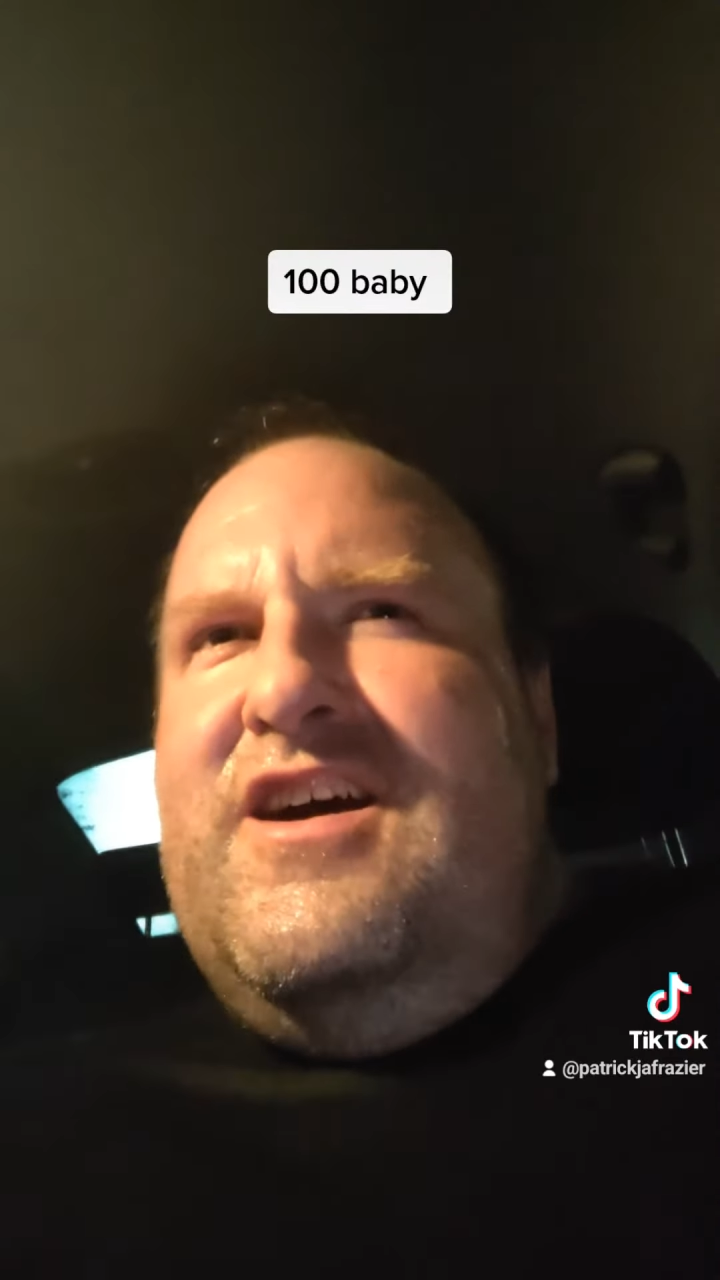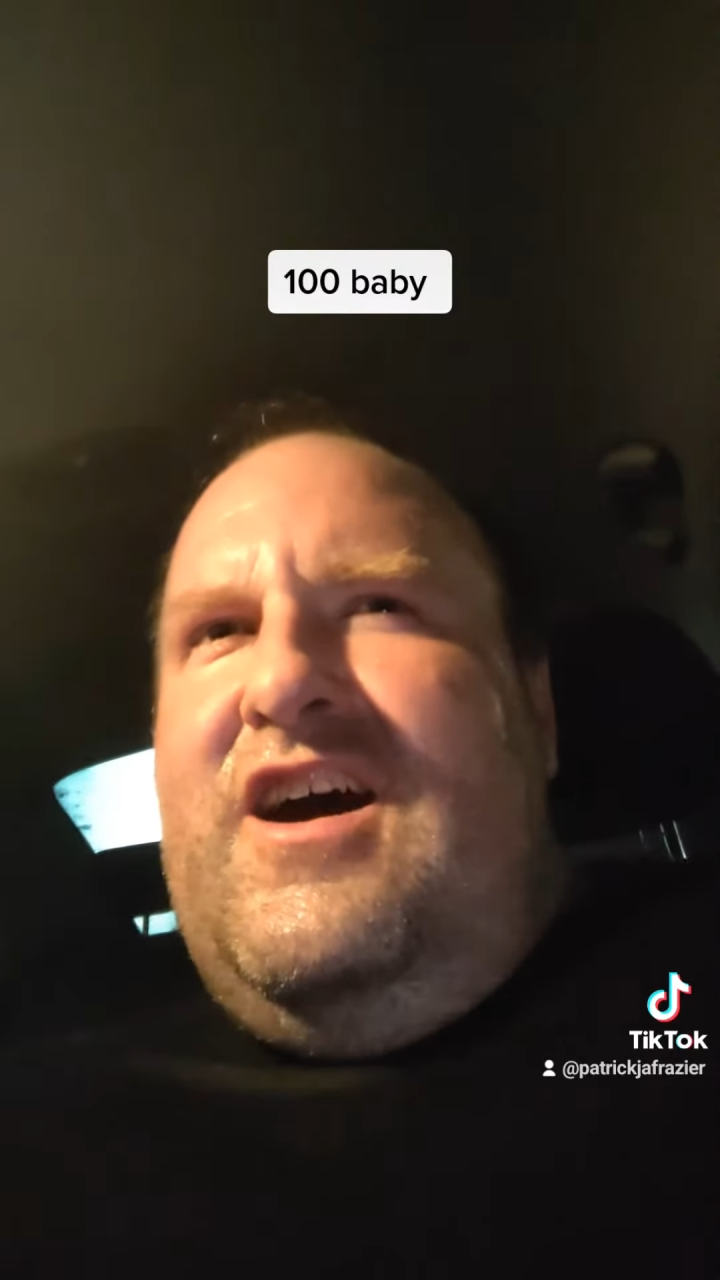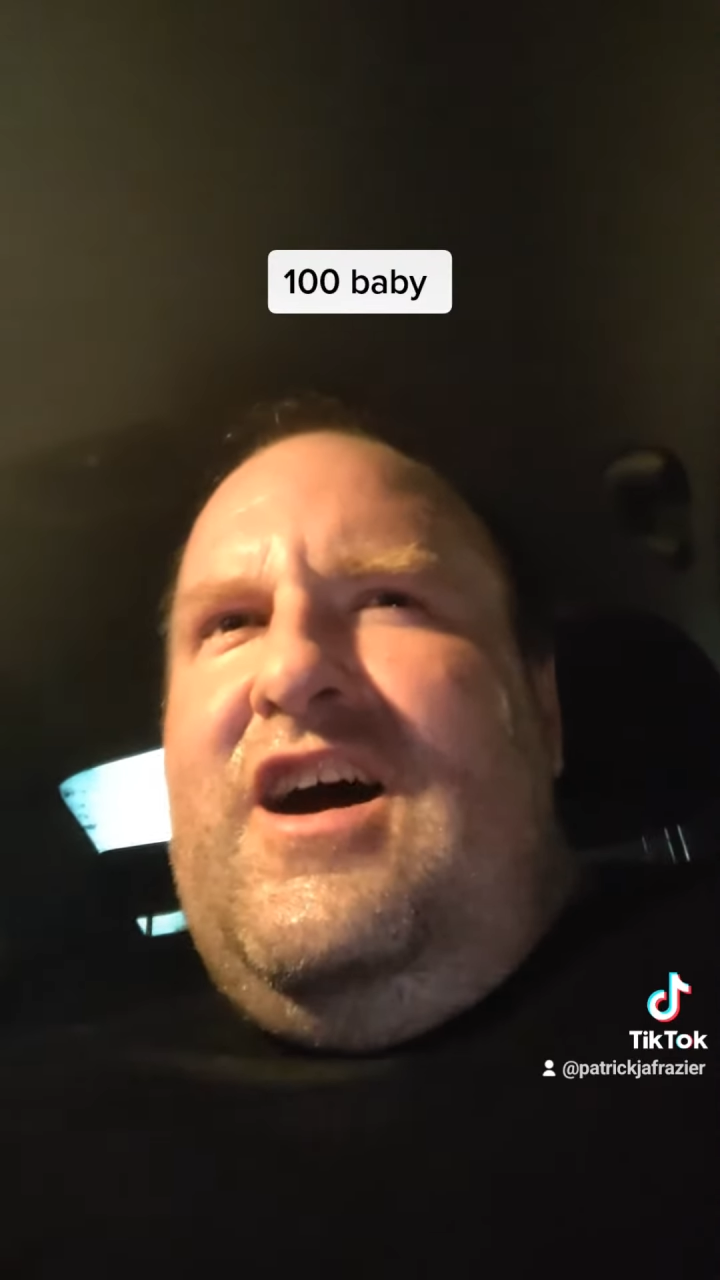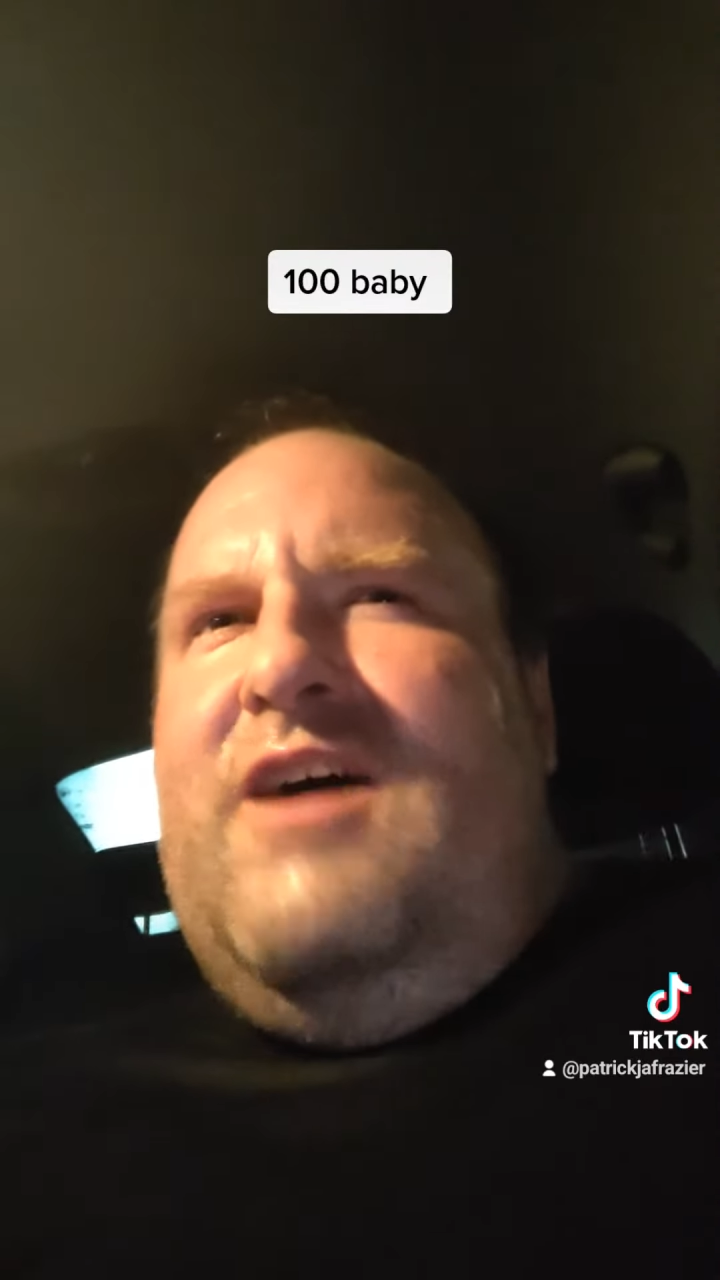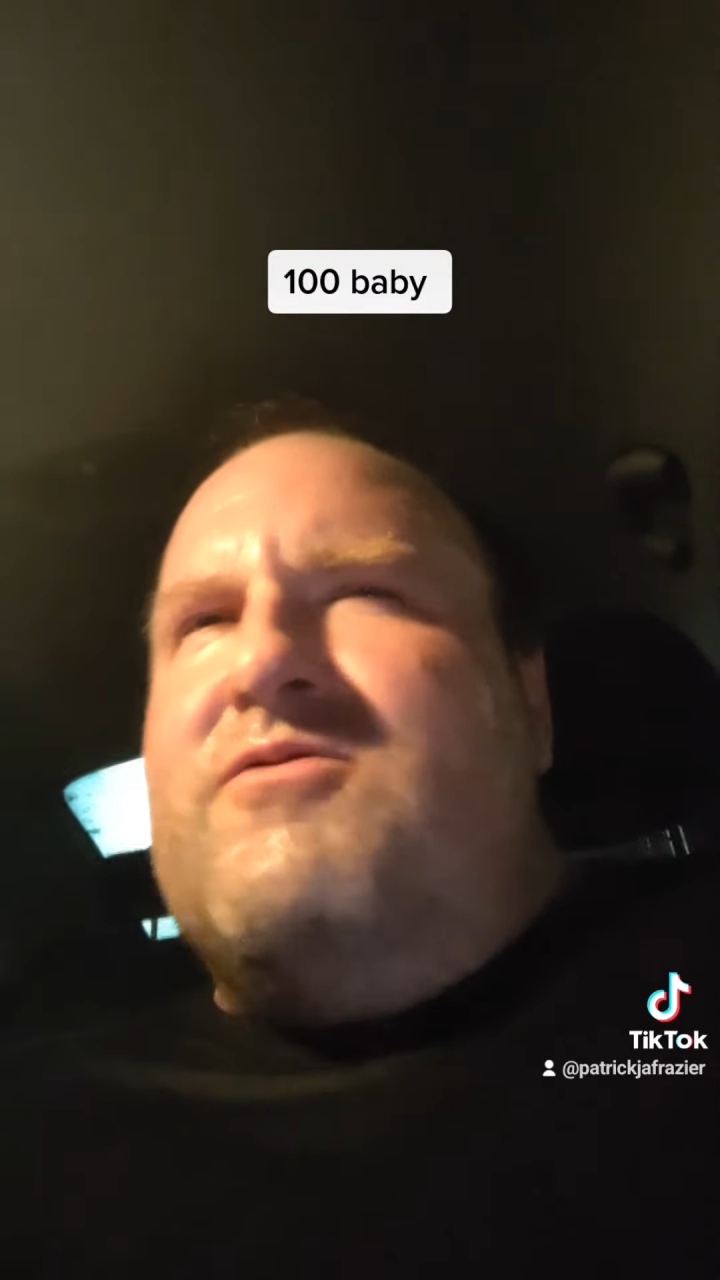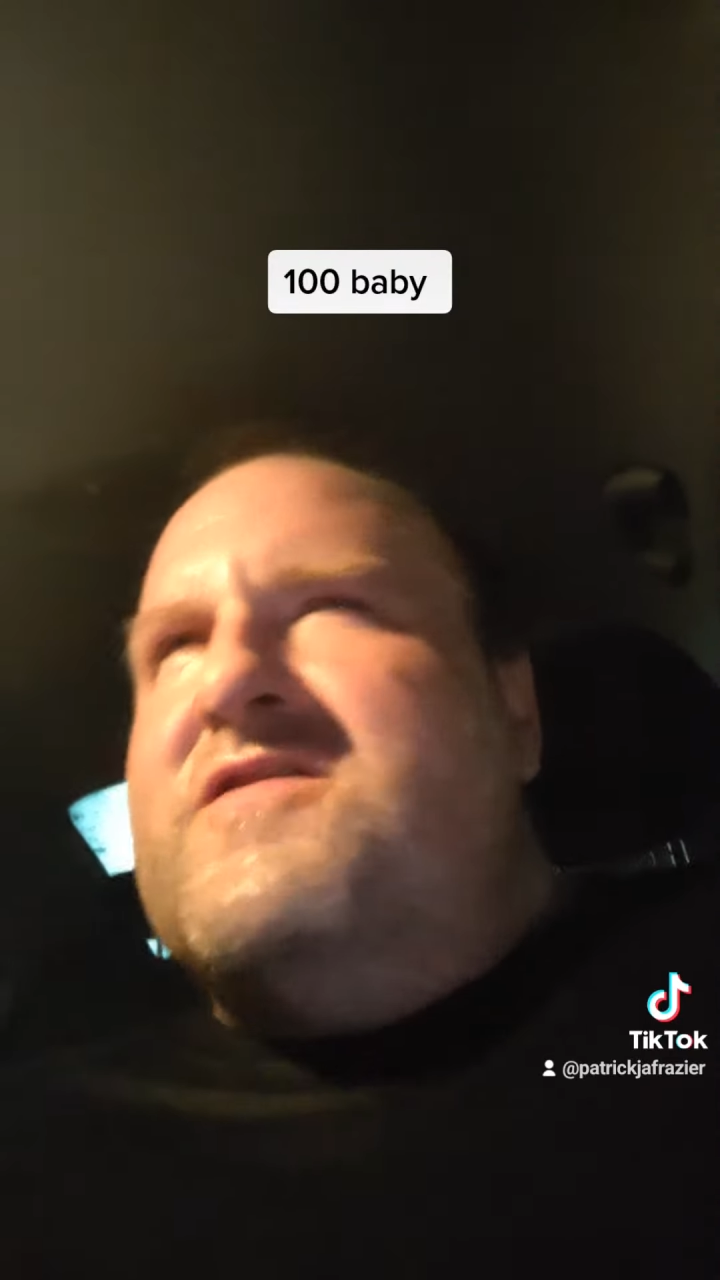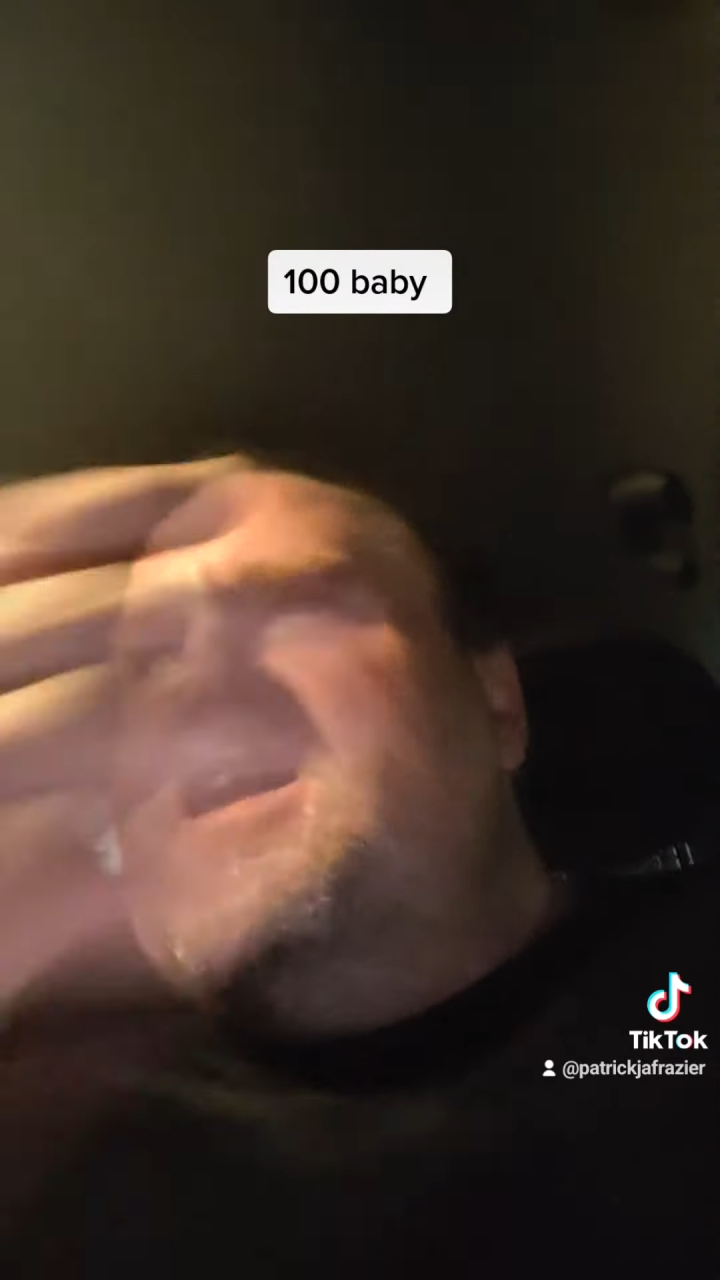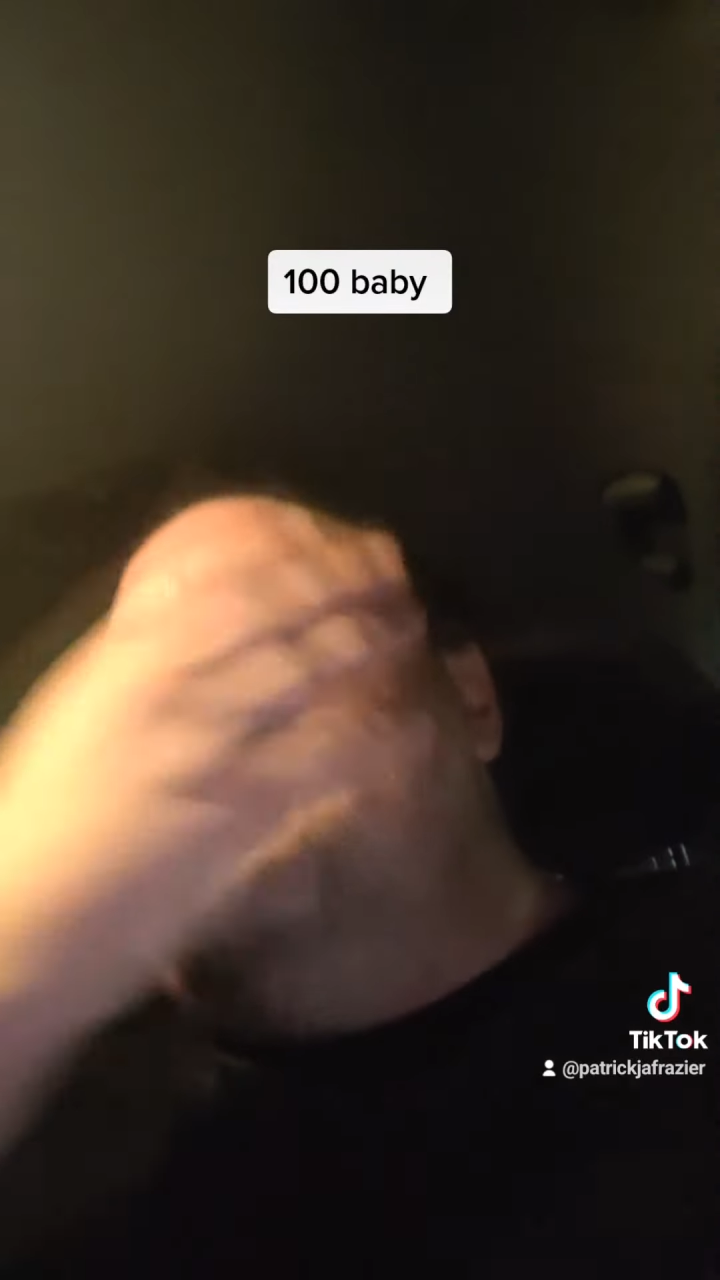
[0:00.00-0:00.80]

Was